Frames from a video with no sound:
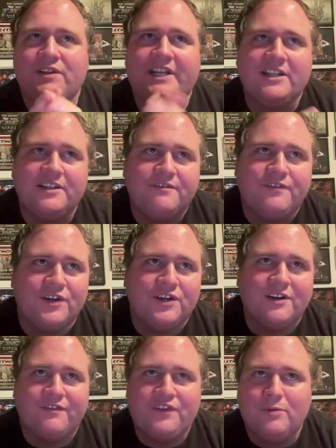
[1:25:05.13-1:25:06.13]
for
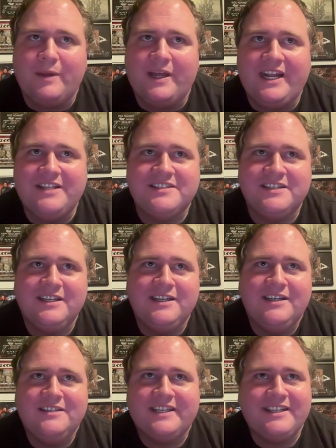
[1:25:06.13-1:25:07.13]
for a few minutes.
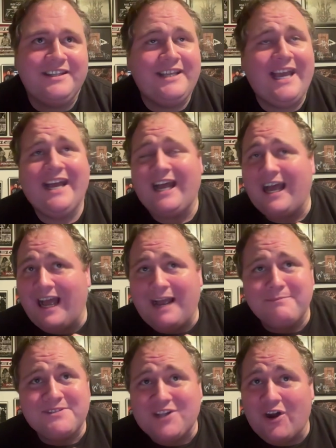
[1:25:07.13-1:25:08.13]
It's like, "Yeah,
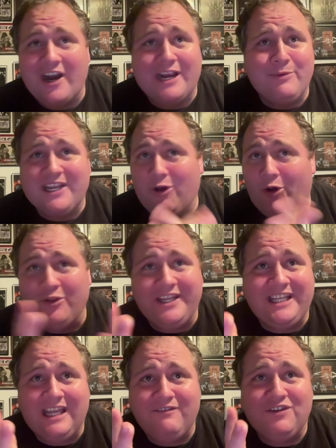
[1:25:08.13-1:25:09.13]
I'm sorry. We can
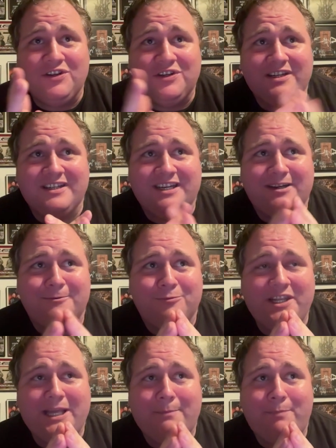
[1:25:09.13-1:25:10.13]
only give you
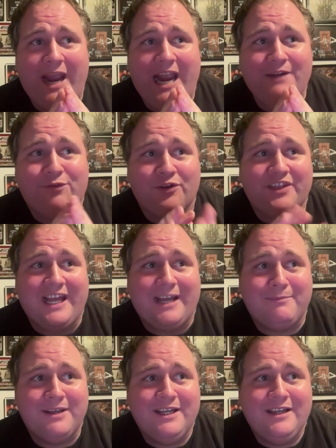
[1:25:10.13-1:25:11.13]
what you paid for
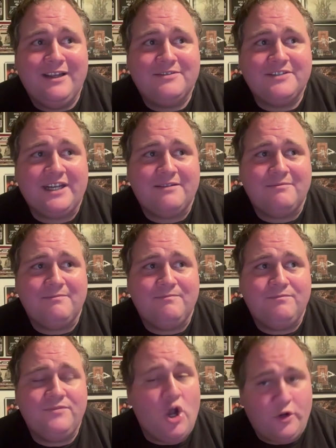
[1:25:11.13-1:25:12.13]
them." It's like,
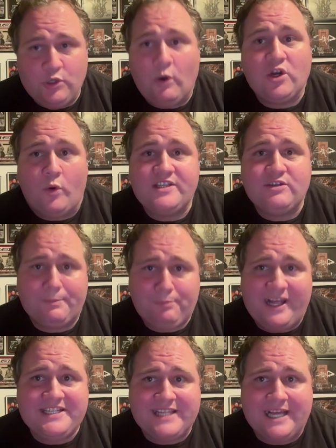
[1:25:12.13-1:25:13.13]
"No, you are going to
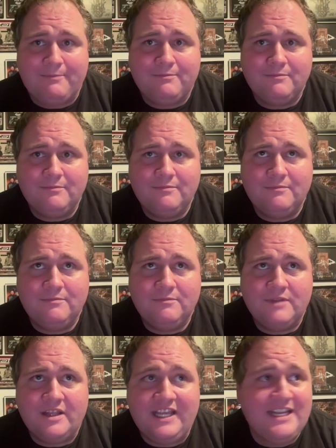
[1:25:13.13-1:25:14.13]
replace them.
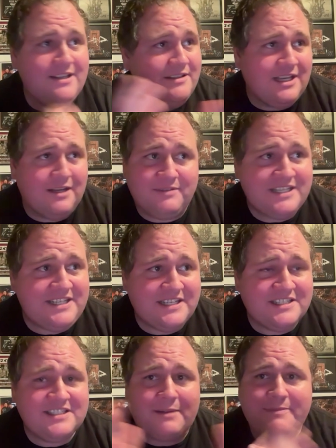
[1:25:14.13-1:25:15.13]
These, this
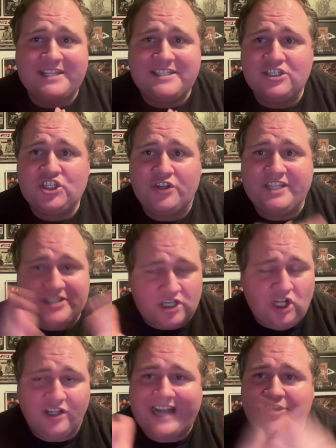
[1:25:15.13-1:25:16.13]
isn't something that's insured. These are
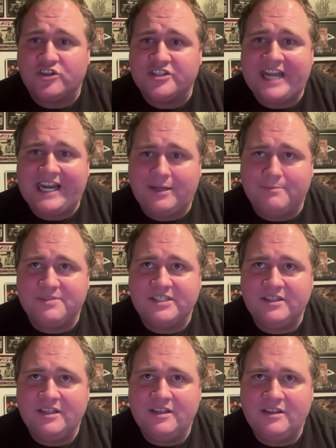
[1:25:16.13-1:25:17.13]
collector's items
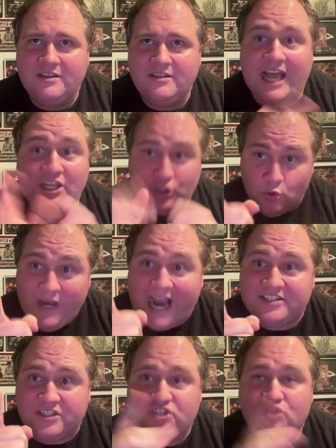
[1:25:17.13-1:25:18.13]
that you
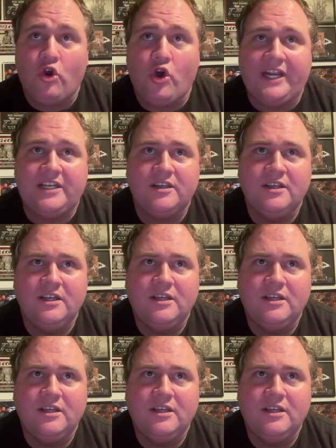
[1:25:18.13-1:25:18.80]
guys destroyed.